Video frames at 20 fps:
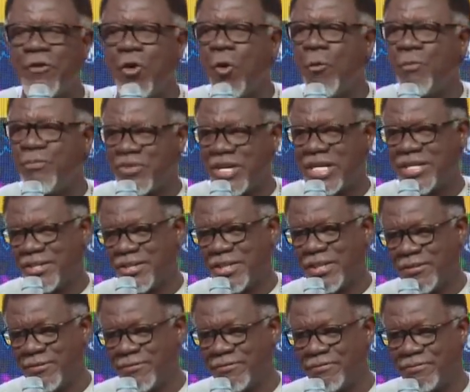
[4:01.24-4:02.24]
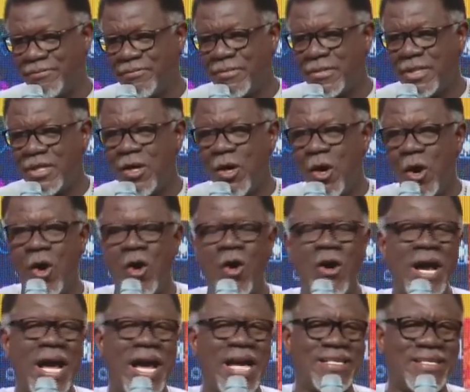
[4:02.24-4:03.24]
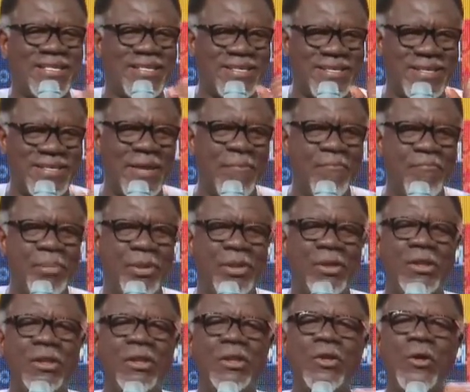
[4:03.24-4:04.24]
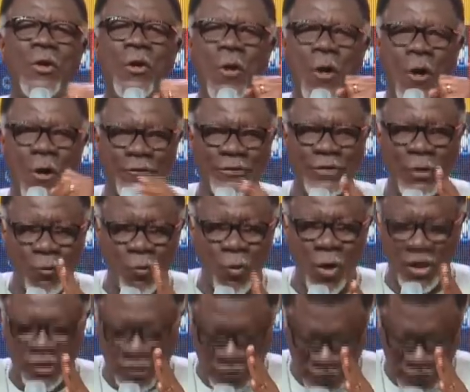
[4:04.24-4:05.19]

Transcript: of oppression or a symbol of the